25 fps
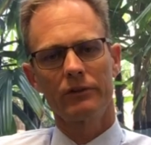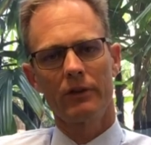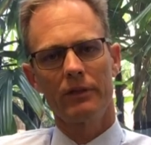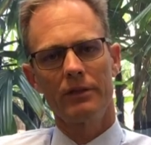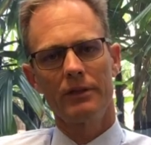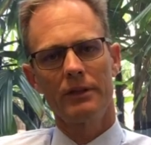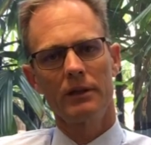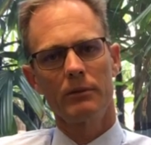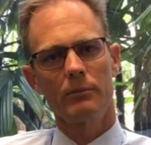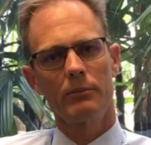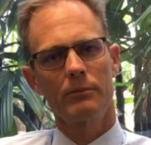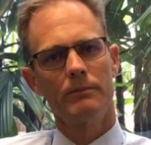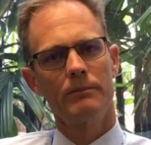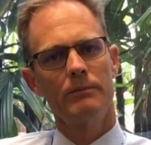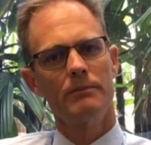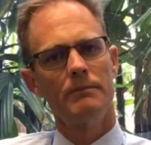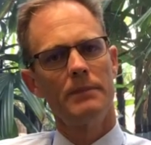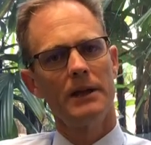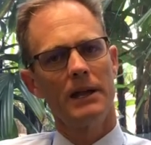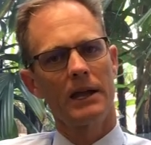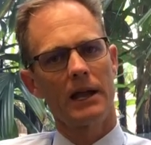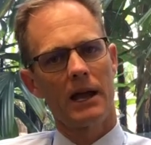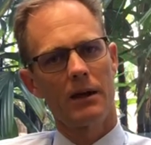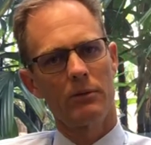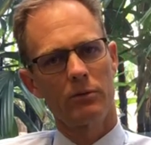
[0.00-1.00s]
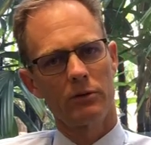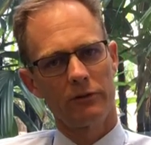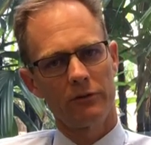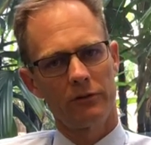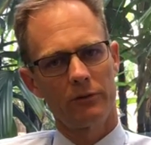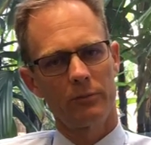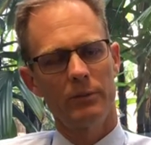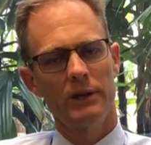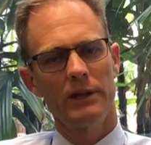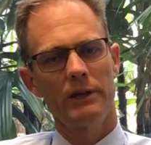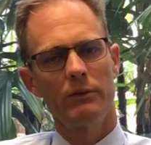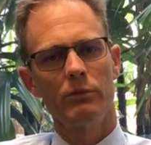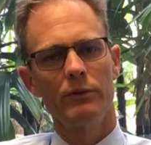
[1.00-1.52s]
I think being able to
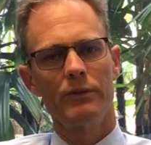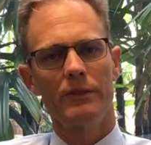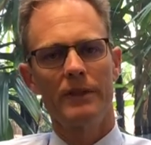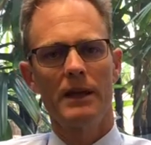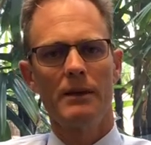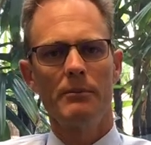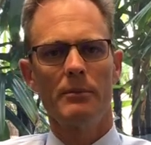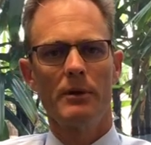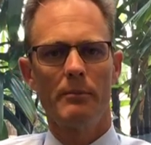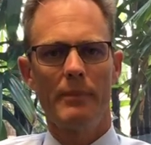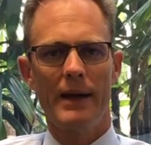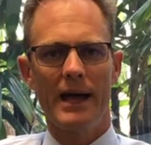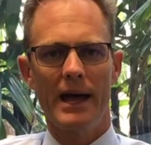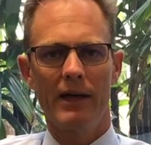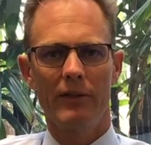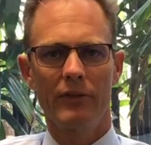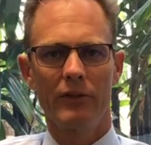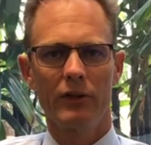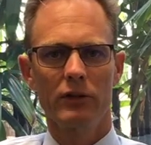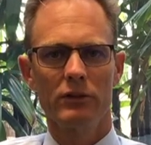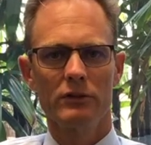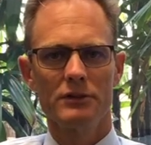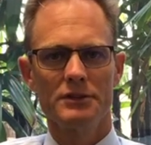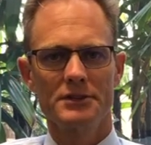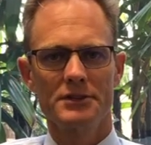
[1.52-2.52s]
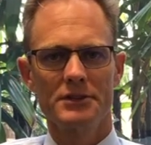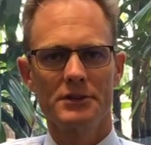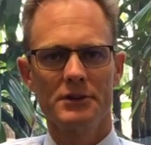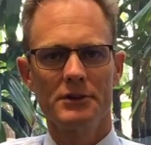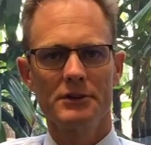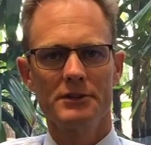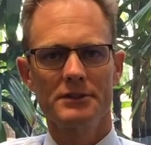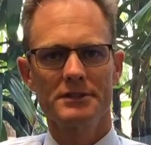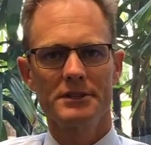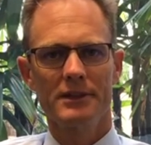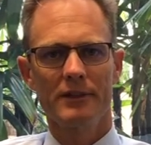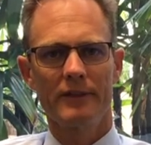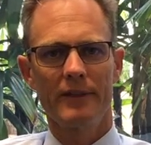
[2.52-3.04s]
speak with them about the
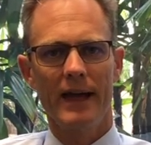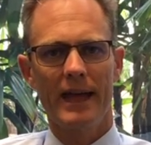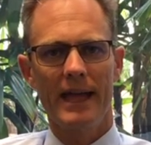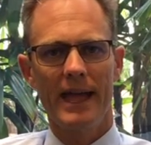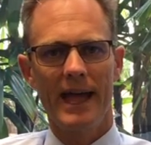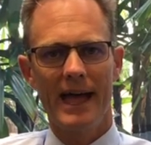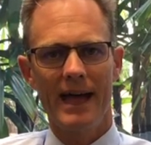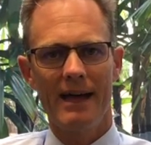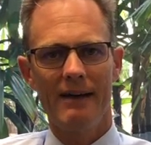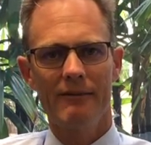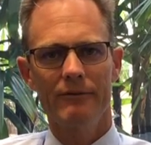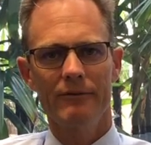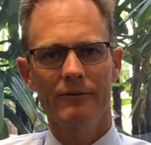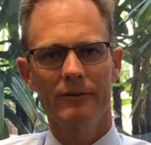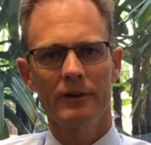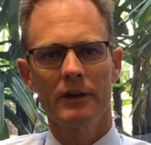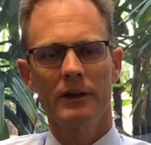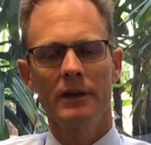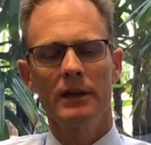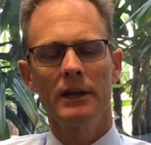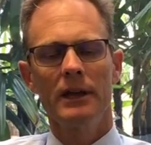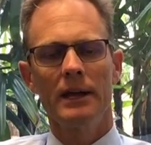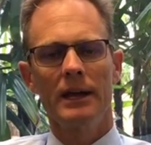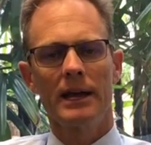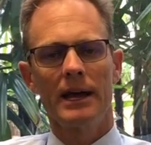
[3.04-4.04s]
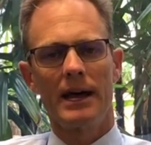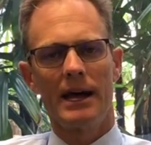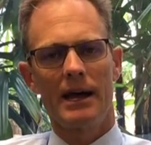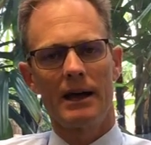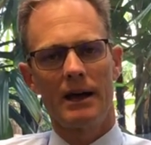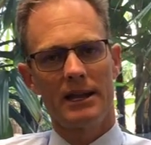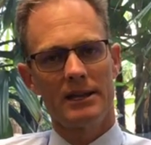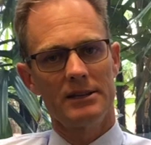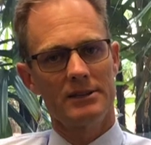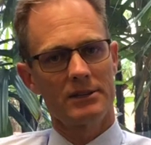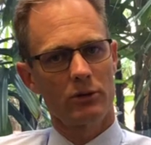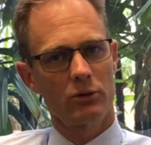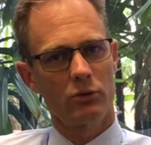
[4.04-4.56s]
concerns that they have
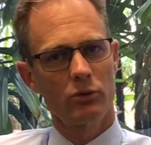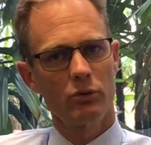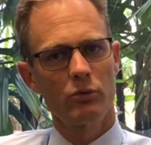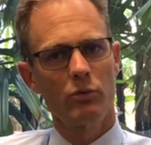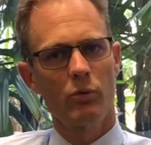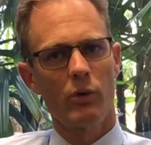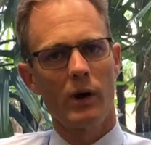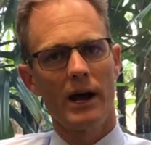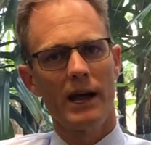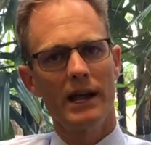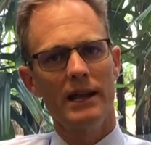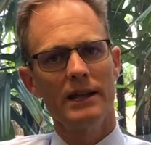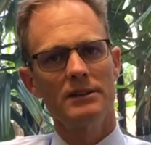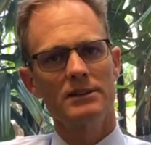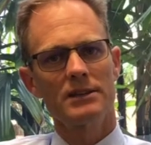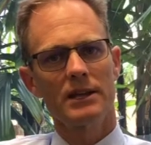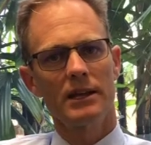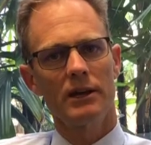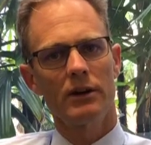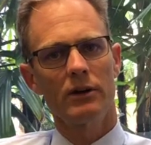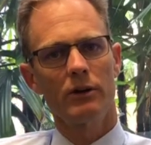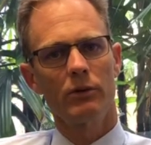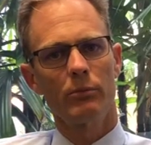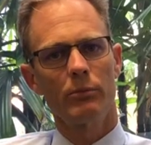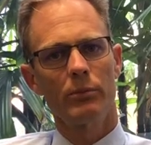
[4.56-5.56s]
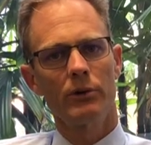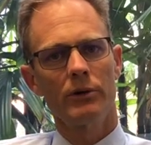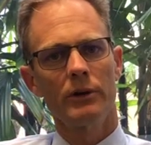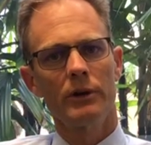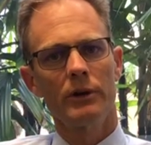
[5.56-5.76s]
is a good way to help